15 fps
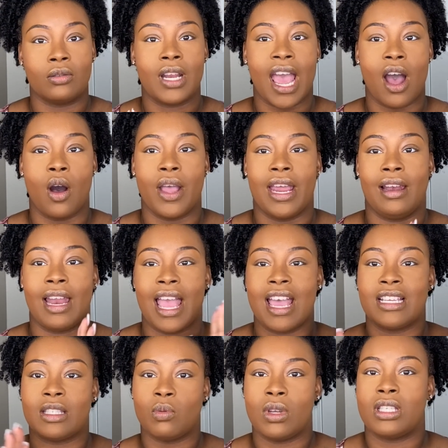Now in
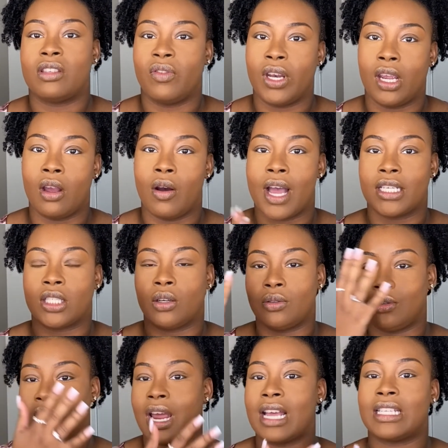last week's video I showed
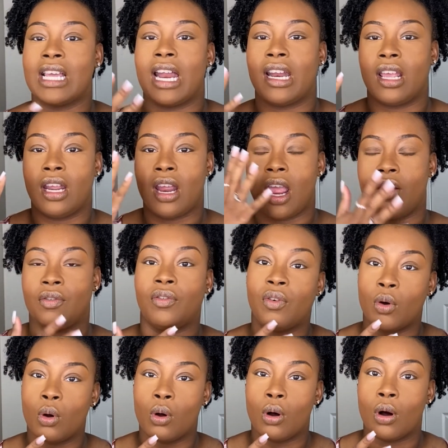you guys how to get a
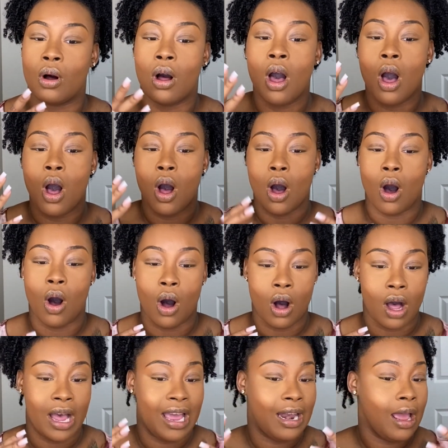full
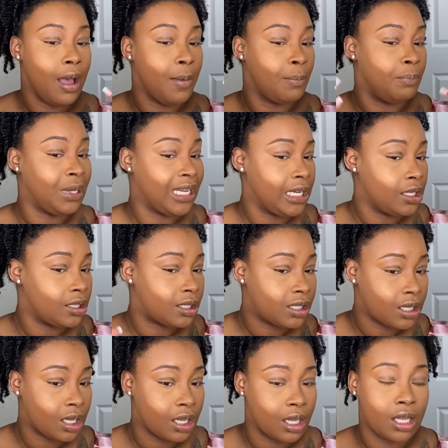on beat.
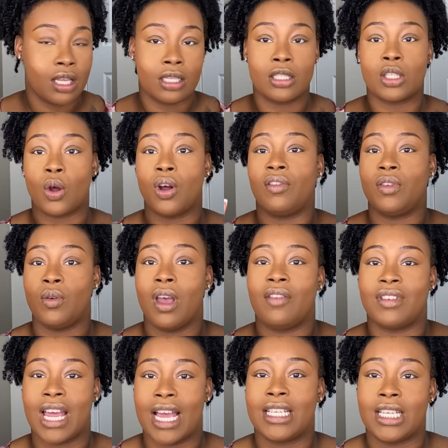So if you
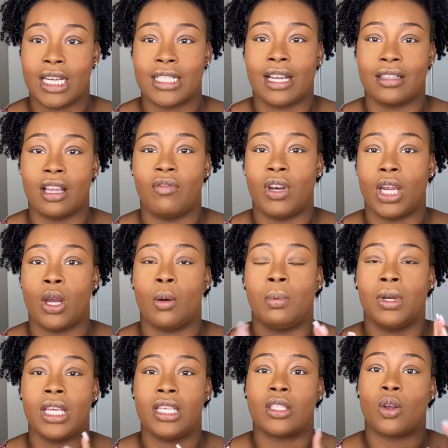have not checked out that video,
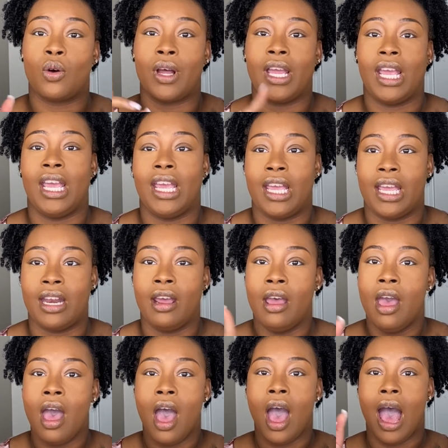please go ahead,
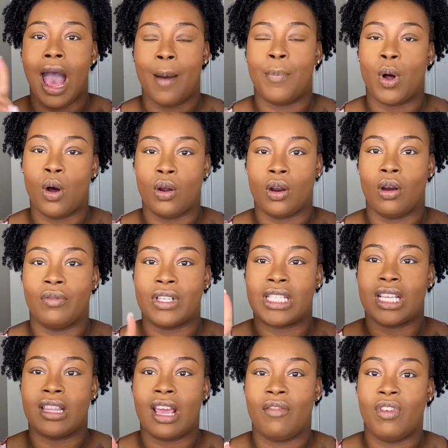hop on over
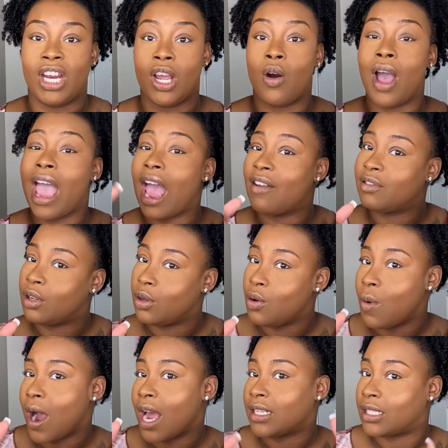to that video after you
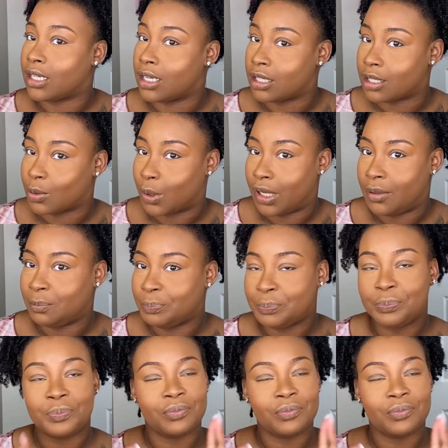watch this one.